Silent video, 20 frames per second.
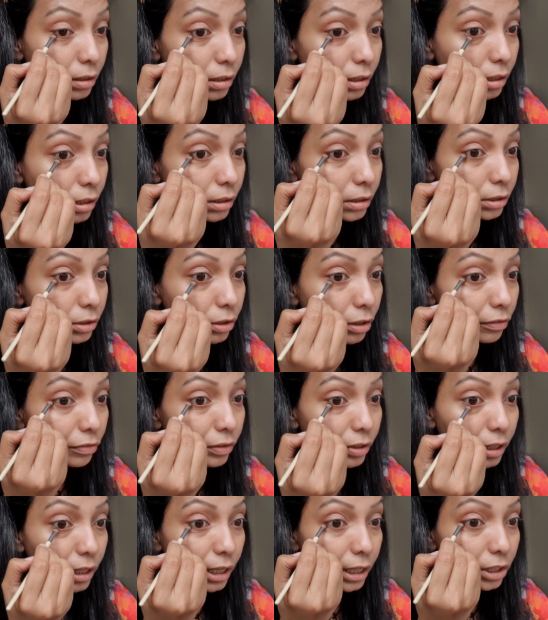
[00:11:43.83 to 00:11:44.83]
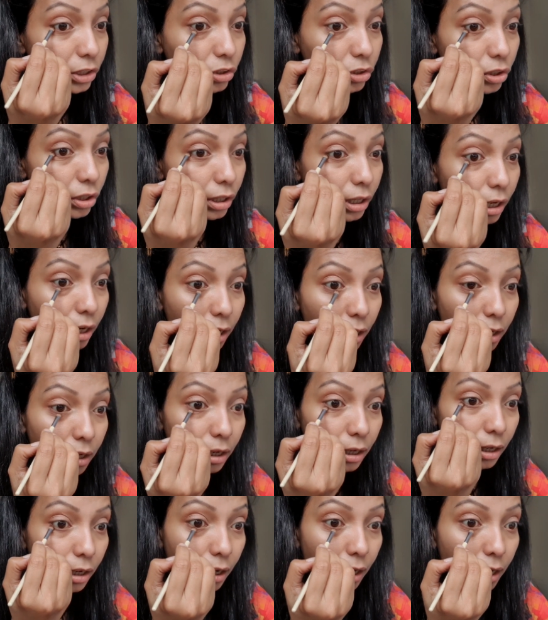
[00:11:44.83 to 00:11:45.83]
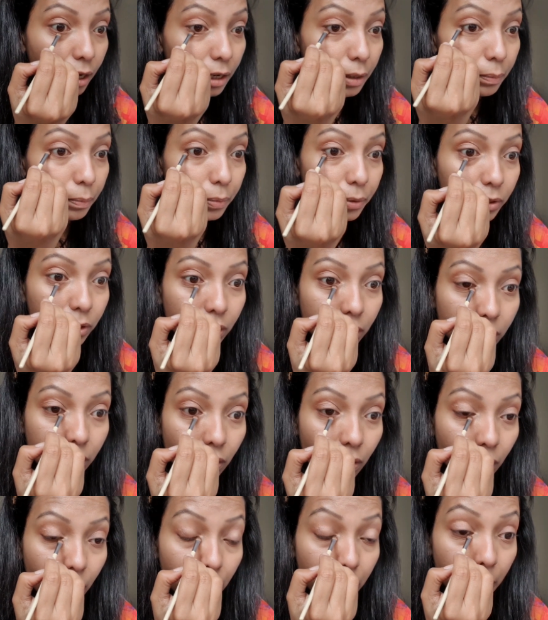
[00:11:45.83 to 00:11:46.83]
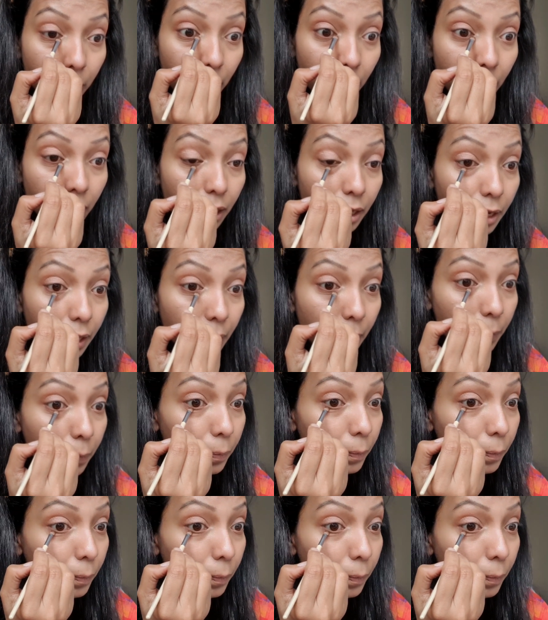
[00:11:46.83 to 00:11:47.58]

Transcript: dust off the extra color and put it on my